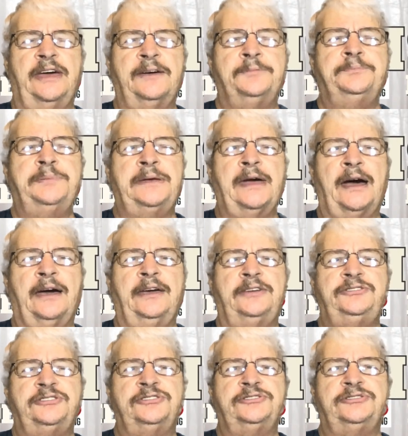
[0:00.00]
FBI
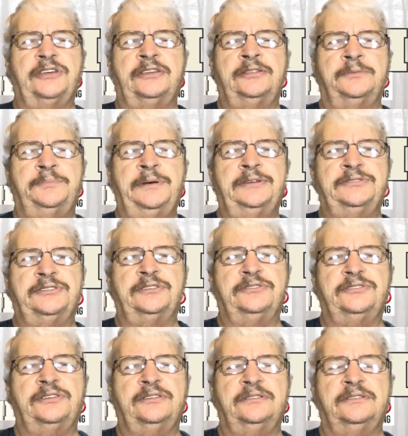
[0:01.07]
agents in the
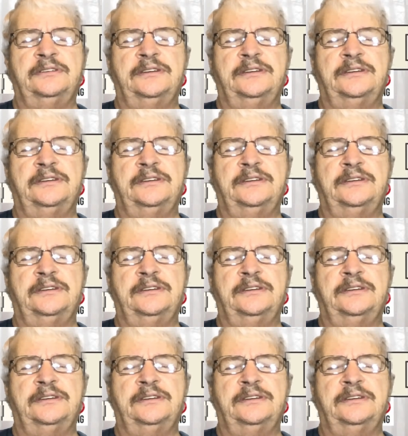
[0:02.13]
business.